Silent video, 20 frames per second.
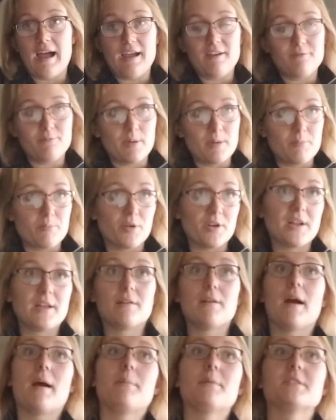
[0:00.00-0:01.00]
been breeding
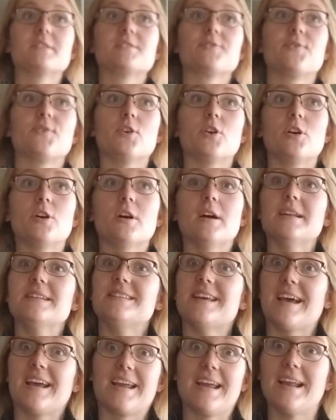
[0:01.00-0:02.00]
rabbits for a
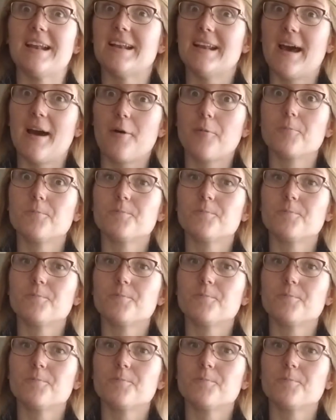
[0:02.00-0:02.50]
decade now.